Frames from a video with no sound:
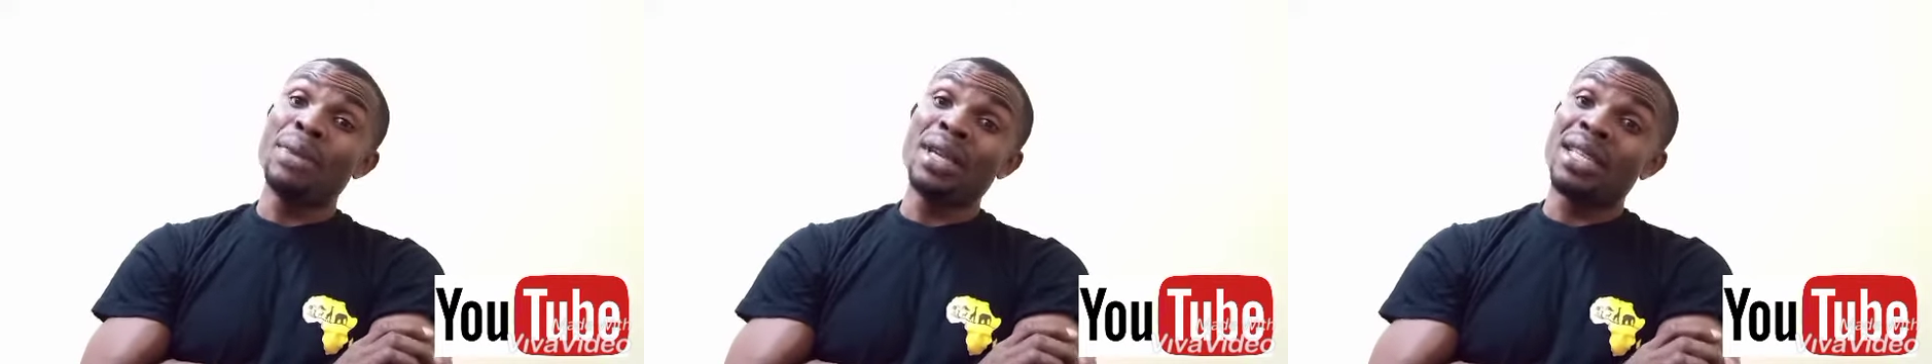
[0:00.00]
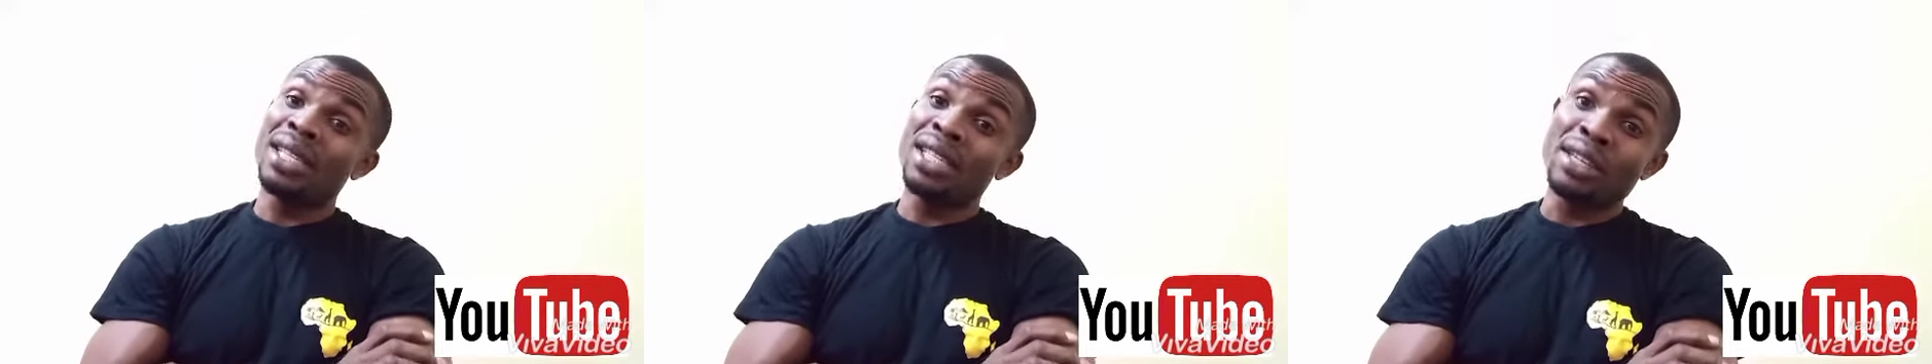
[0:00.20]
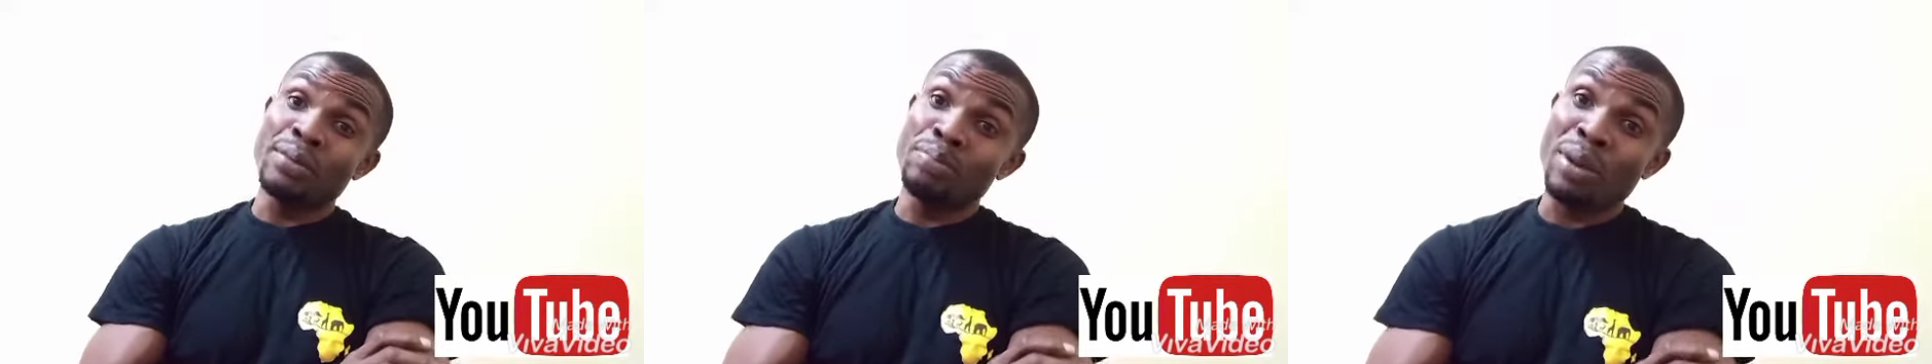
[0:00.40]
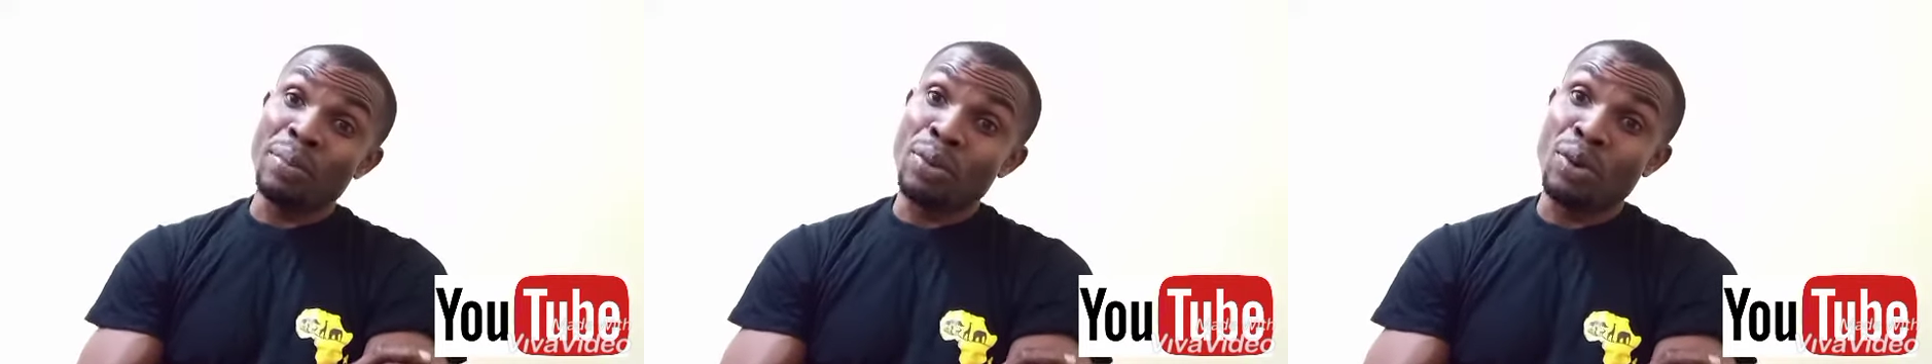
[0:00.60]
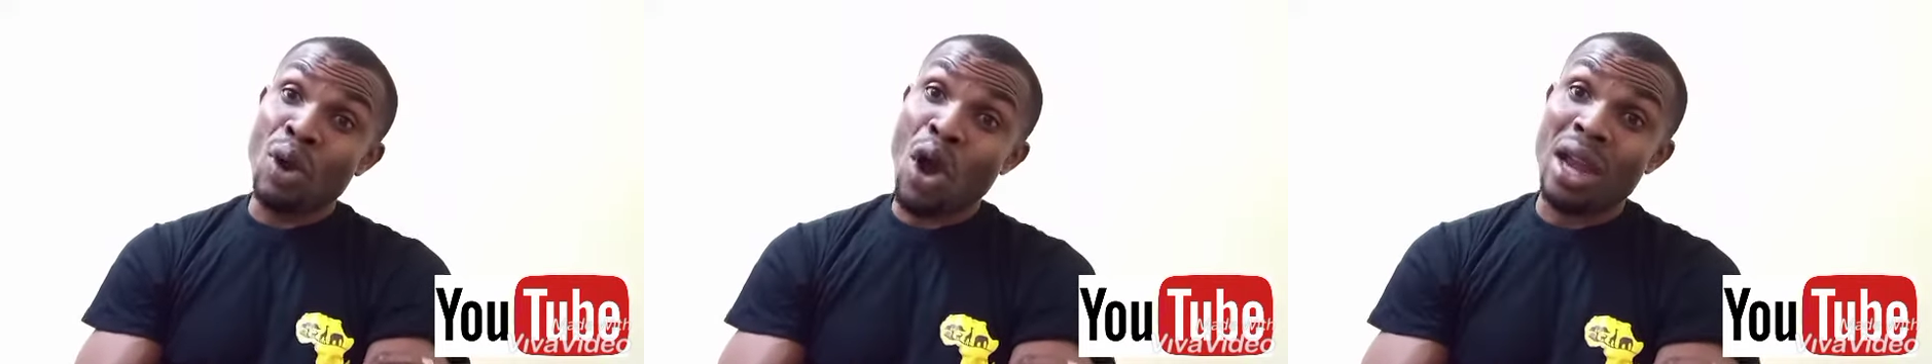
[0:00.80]
be teaching
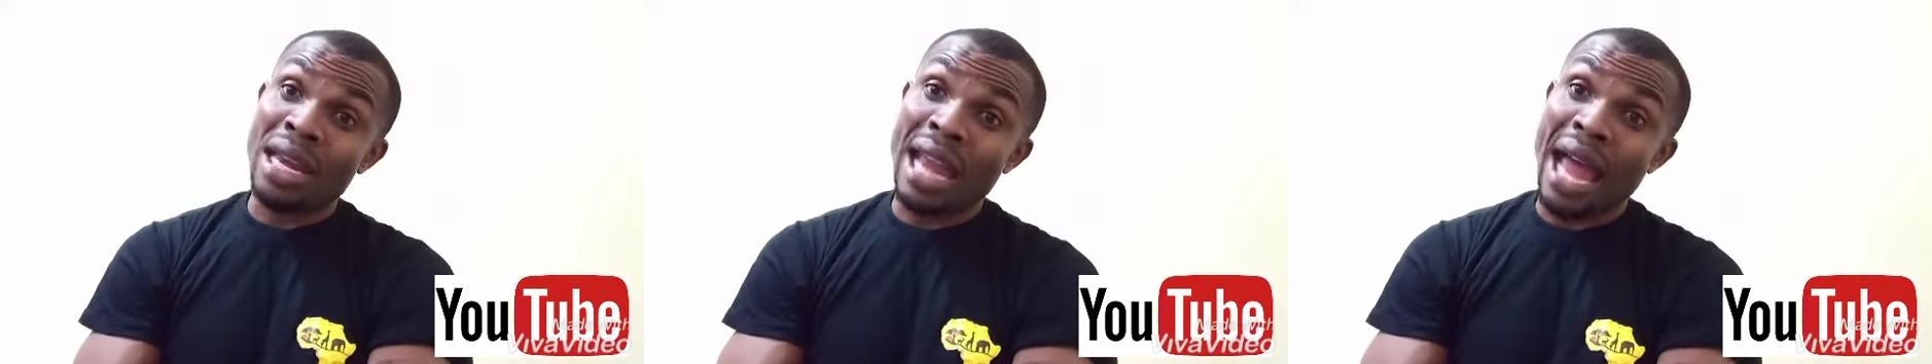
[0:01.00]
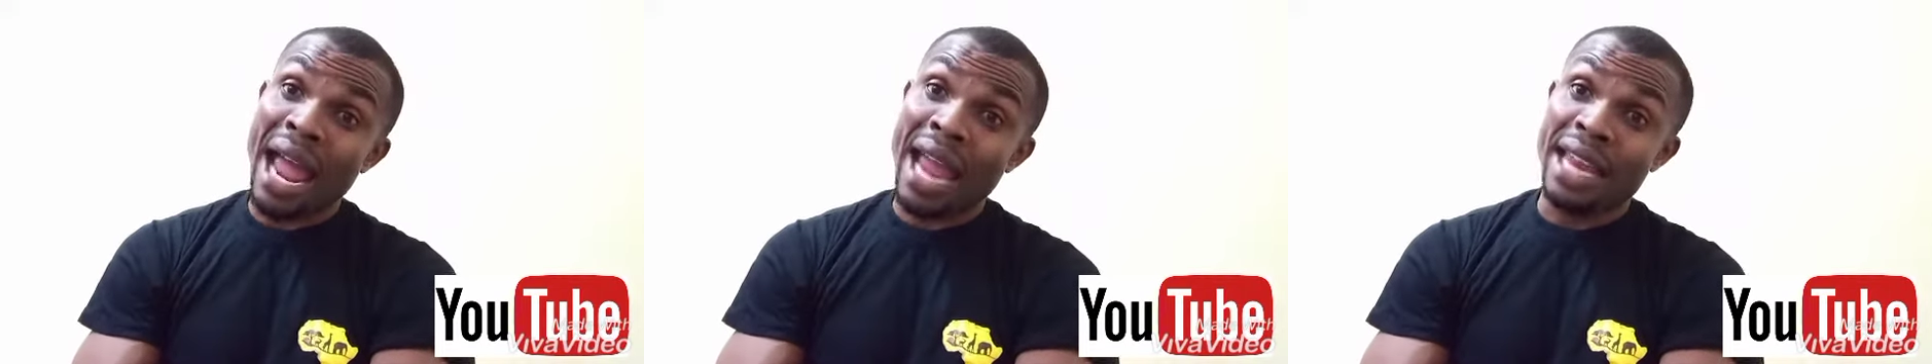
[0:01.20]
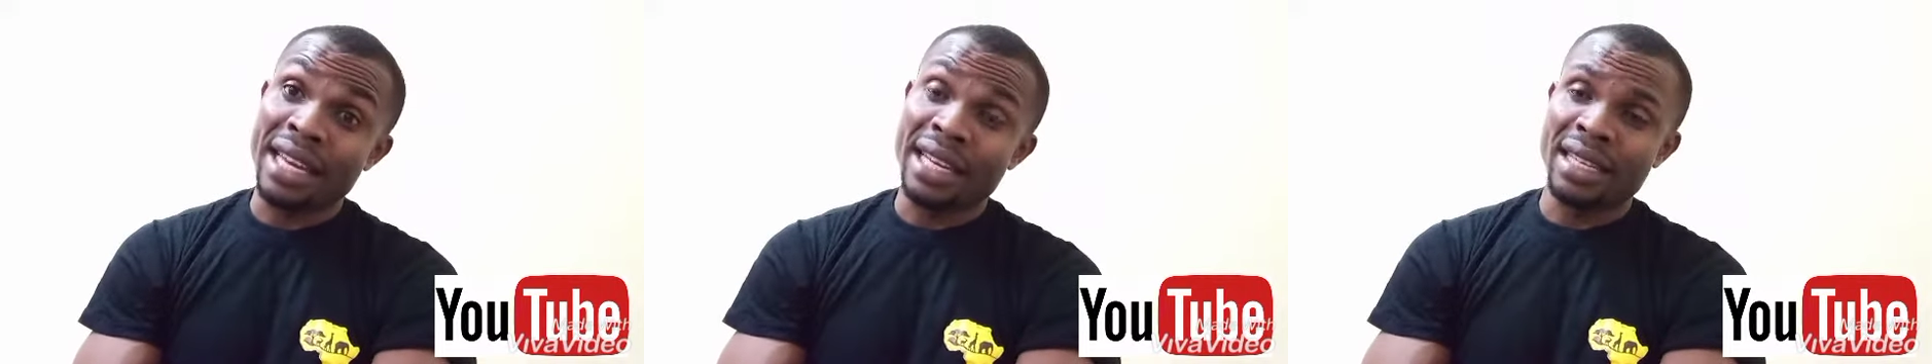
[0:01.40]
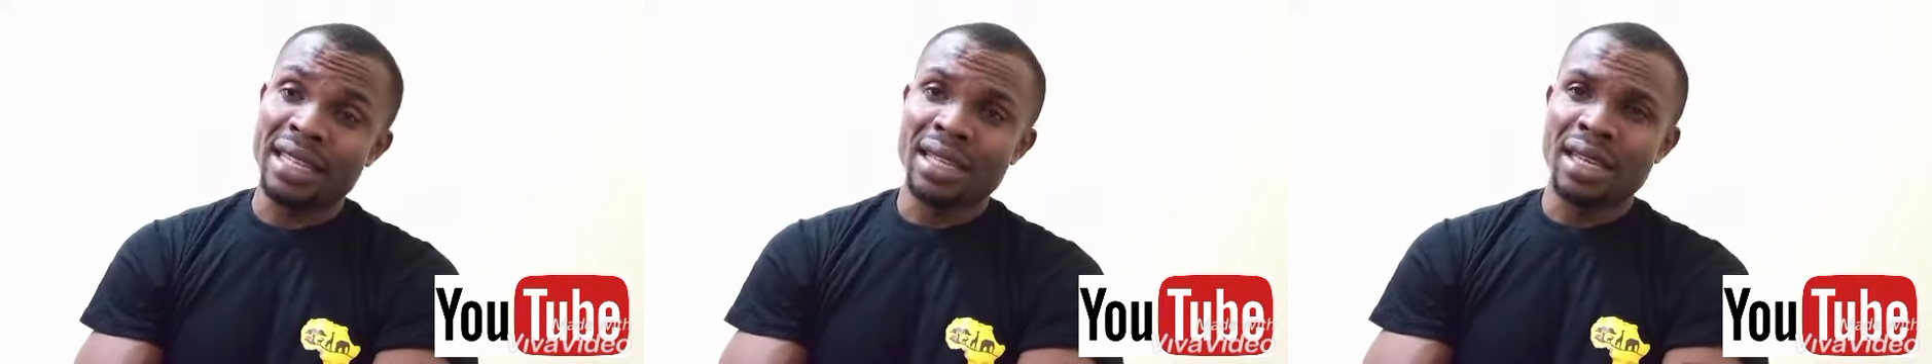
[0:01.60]
people online.